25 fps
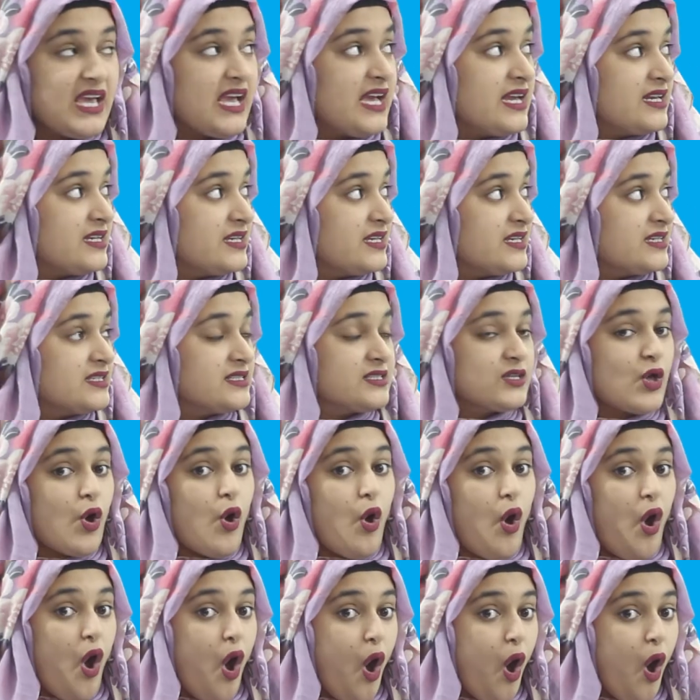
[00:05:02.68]
It is
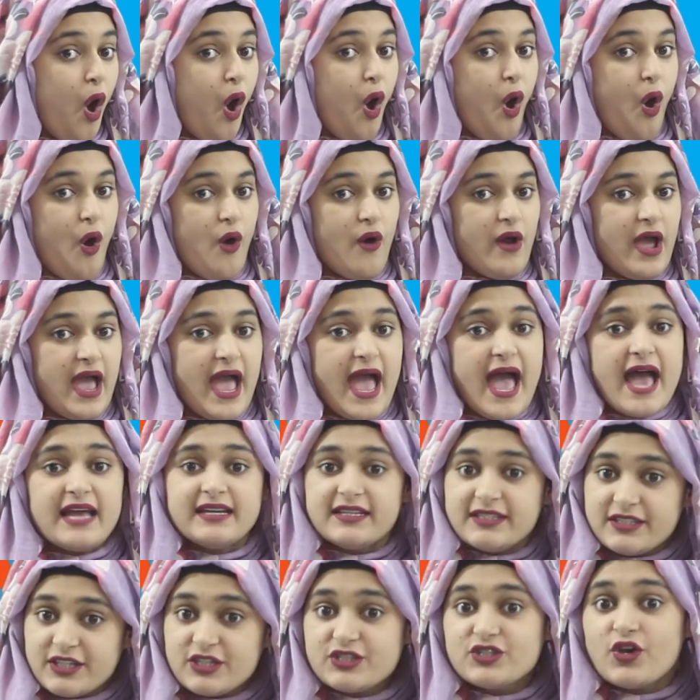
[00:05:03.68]
O,
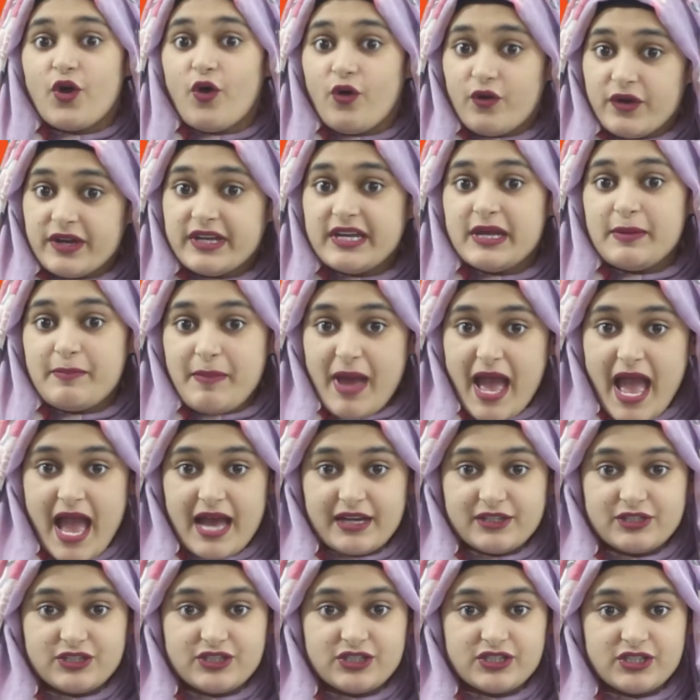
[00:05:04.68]
and it is already
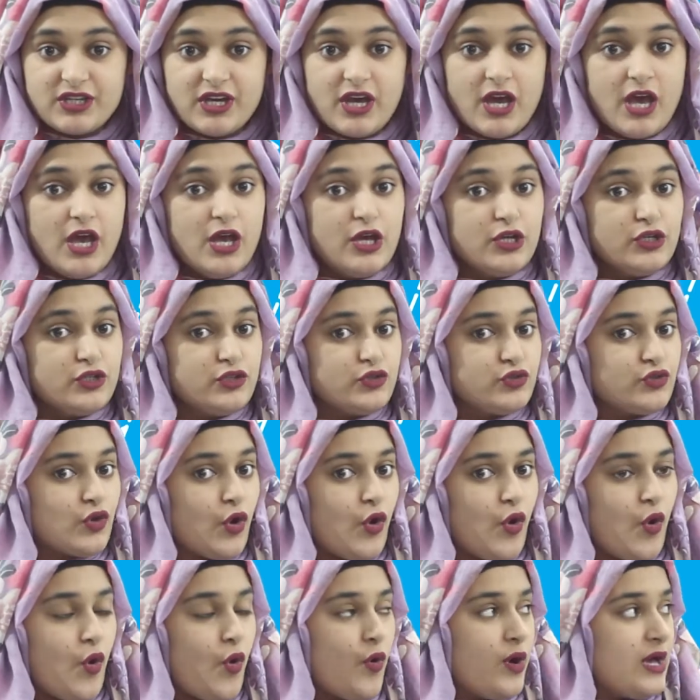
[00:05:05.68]
matched.
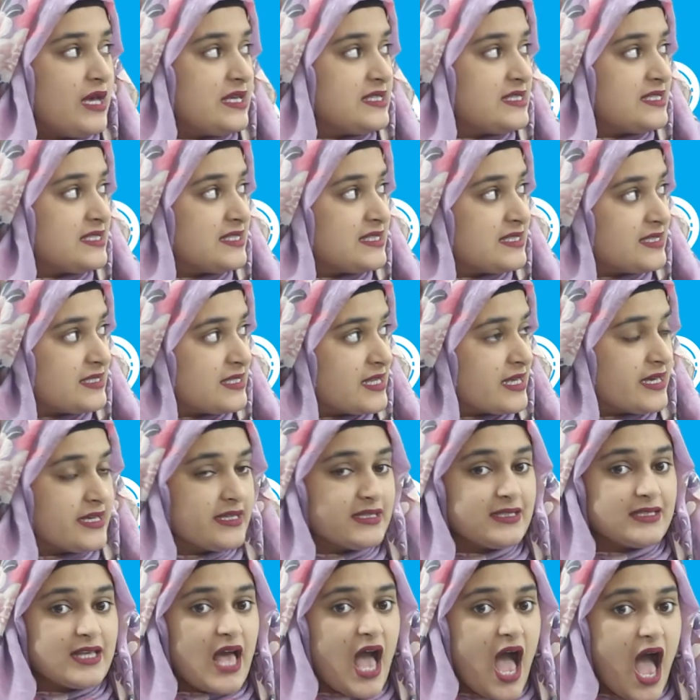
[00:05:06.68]
So is
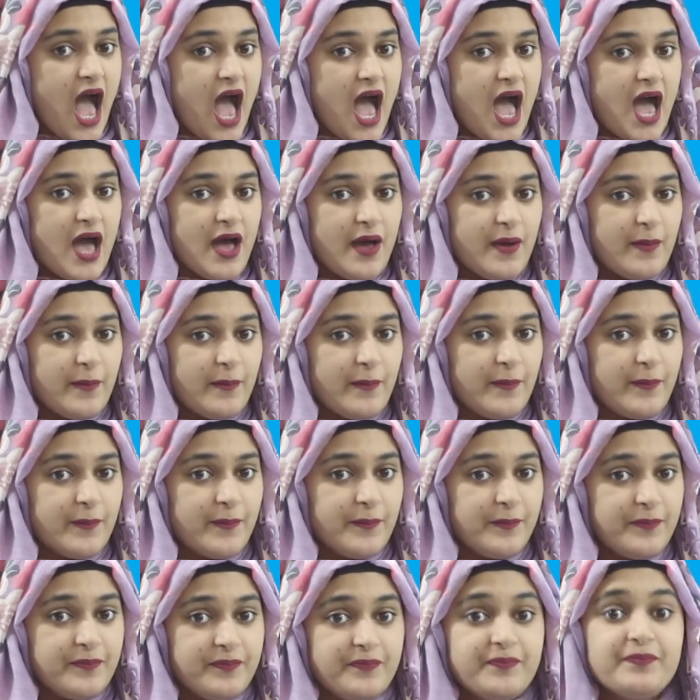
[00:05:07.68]
this A?
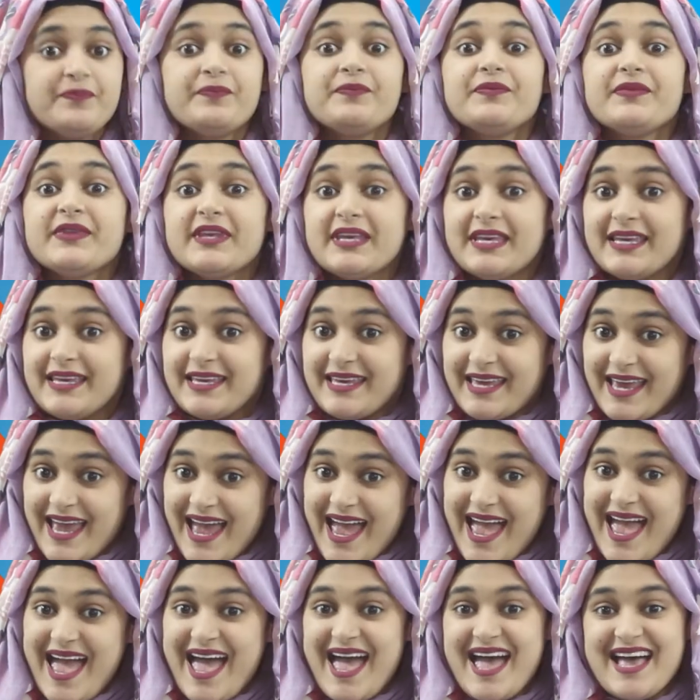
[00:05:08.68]

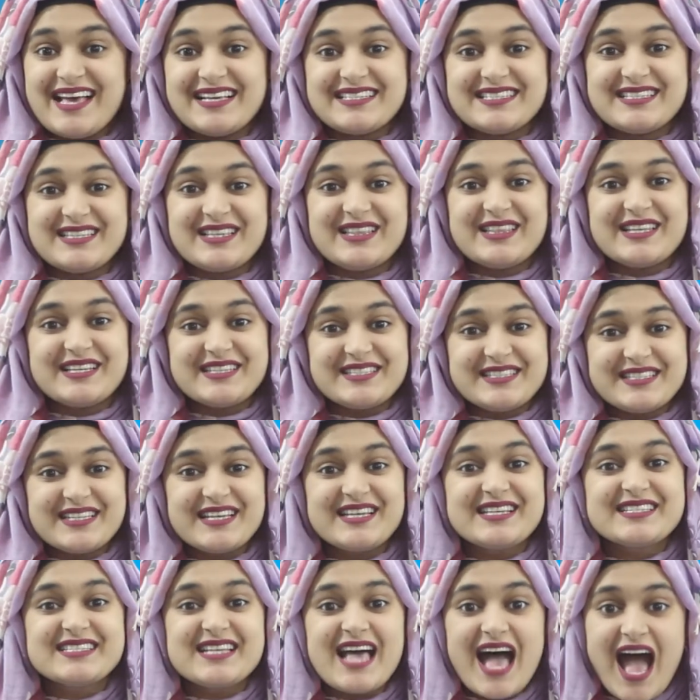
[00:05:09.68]
Yes, this
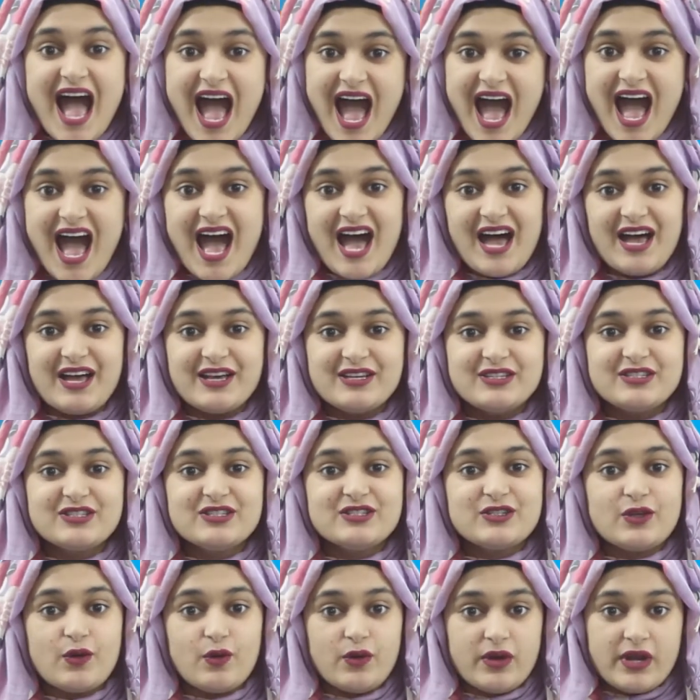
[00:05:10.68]
is a.
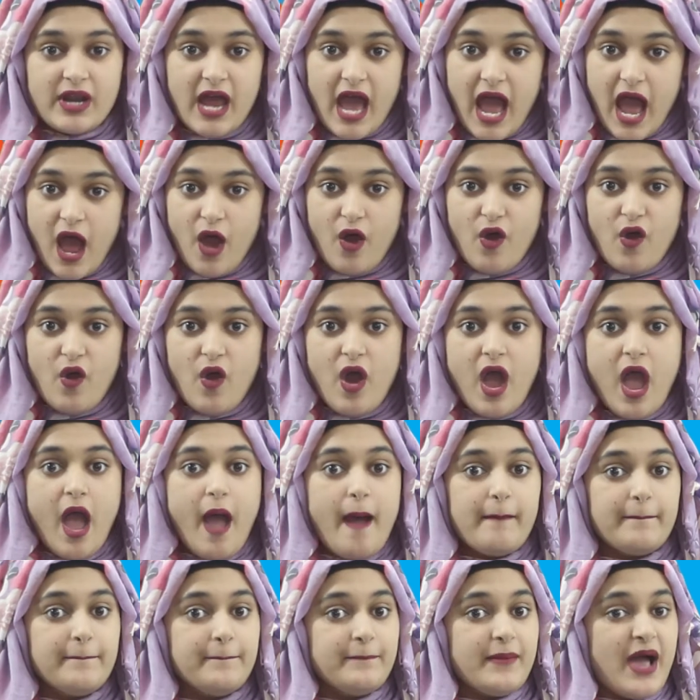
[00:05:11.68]
So now
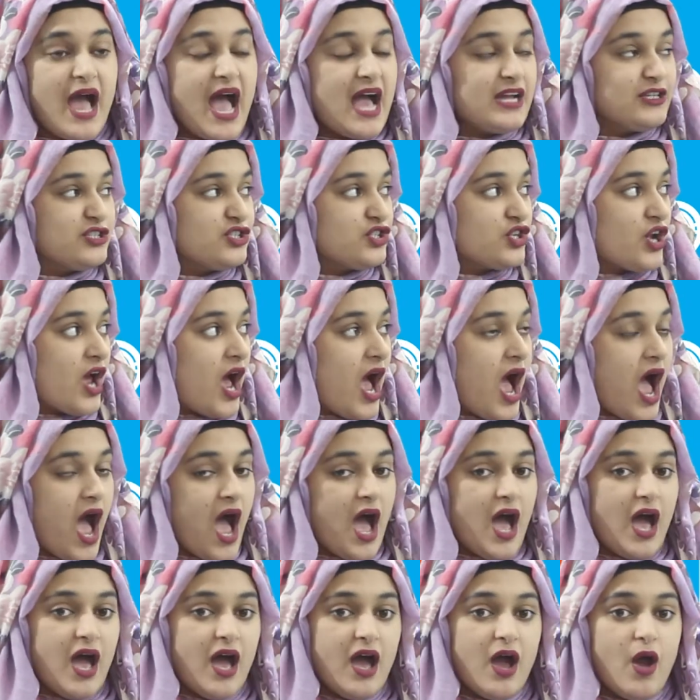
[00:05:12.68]
match
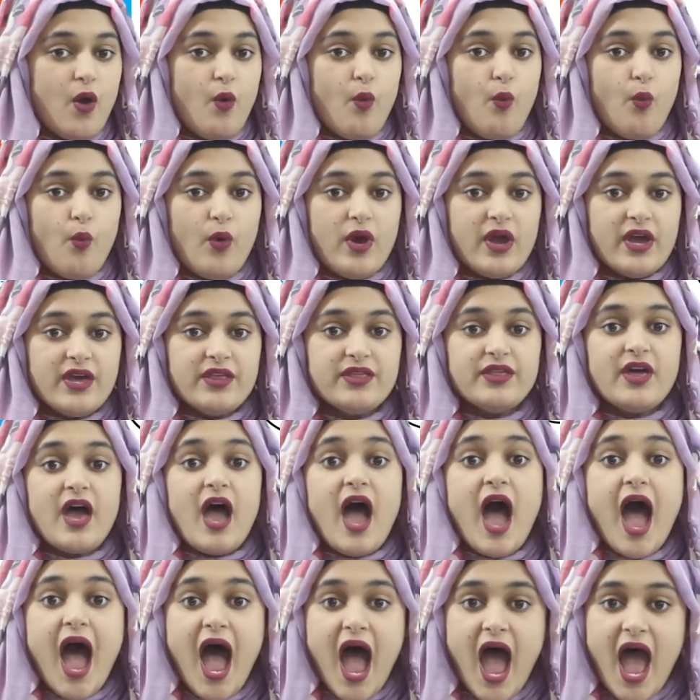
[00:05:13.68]
a with
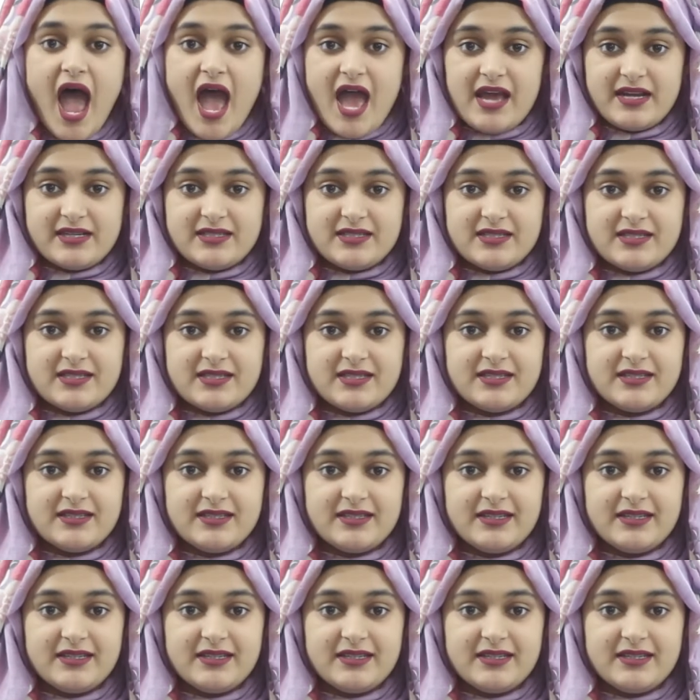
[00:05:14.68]
aunt.